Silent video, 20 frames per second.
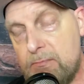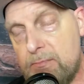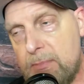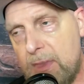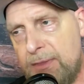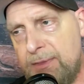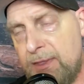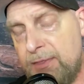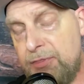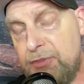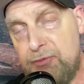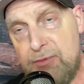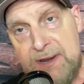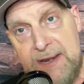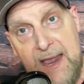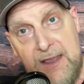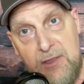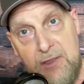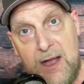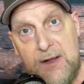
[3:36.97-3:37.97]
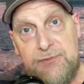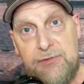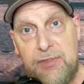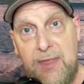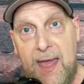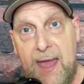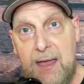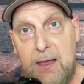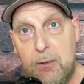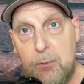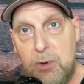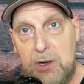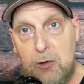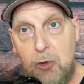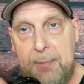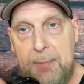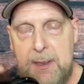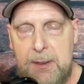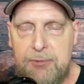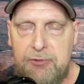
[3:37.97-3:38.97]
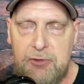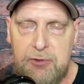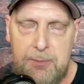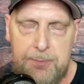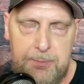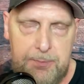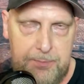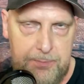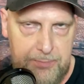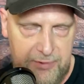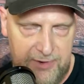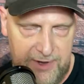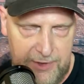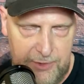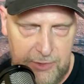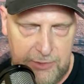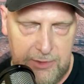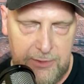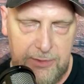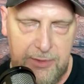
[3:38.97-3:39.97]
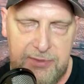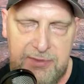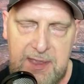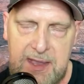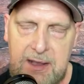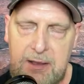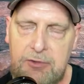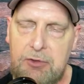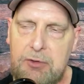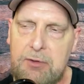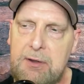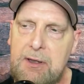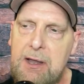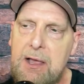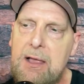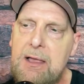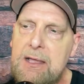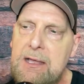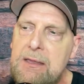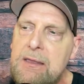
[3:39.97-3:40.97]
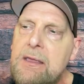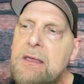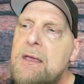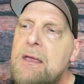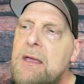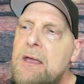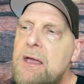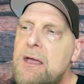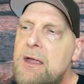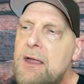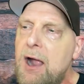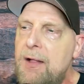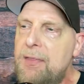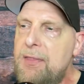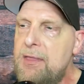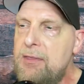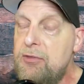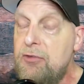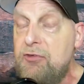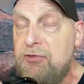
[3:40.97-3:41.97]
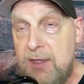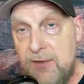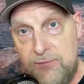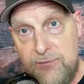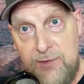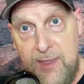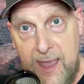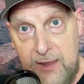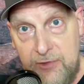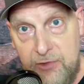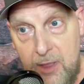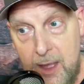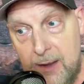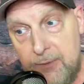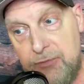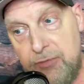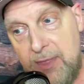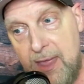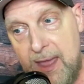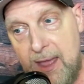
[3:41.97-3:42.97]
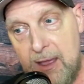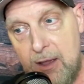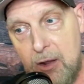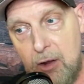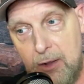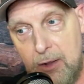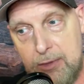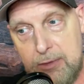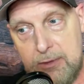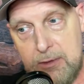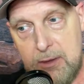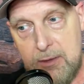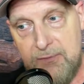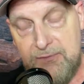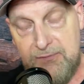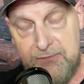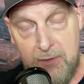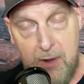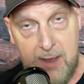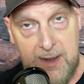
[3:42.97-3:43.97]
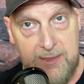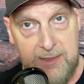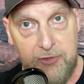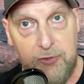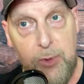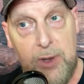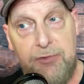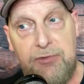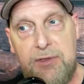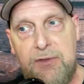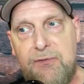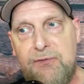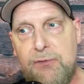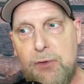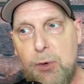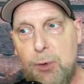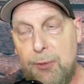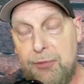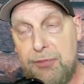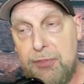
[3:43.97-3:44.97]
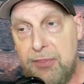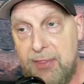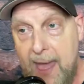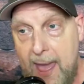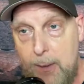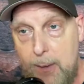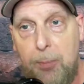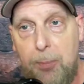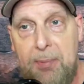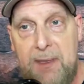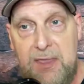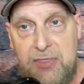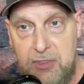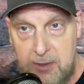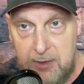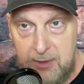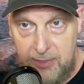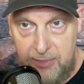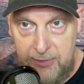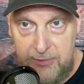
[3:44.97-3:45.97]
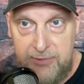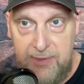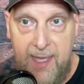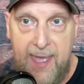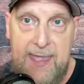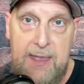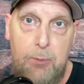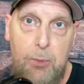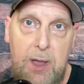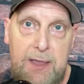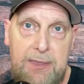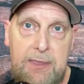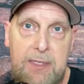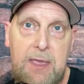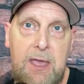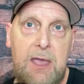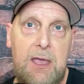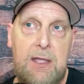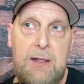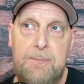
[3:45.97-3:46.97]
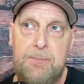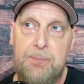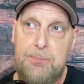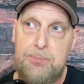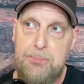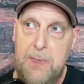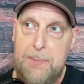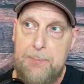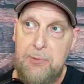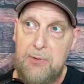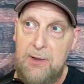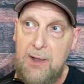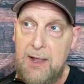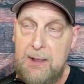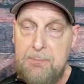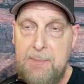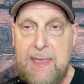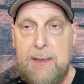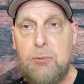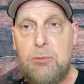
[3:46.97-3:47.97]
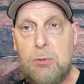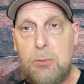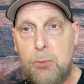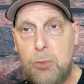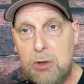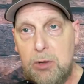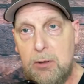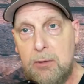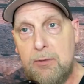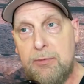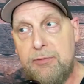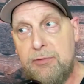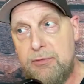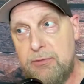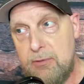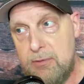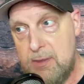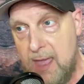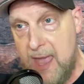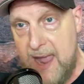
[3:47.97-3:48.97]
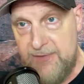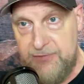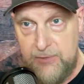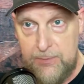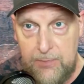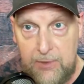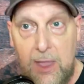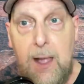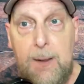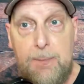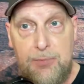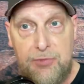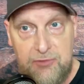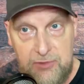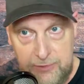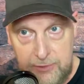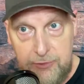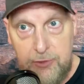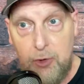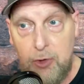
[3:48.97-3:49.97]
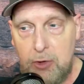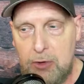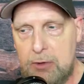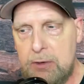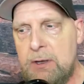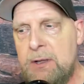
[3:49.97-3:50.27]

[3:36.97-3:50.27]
then 3 days after that, we'll all be able to pre-order the things online. And then 7 days after that, on Friday the 24th, that will be the day when people like me will have them come through the door,